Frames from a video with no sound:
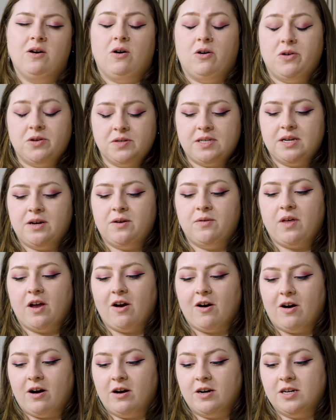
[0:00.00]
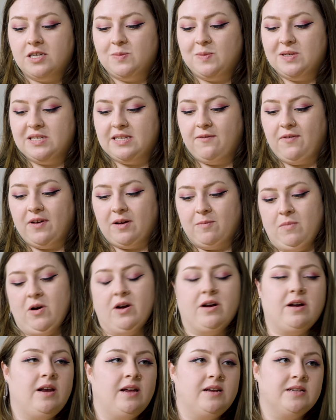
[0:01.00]
Also, there are specific
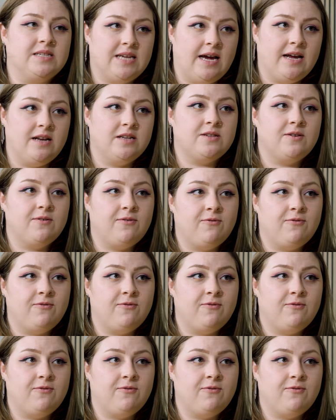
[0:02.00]
marketing sites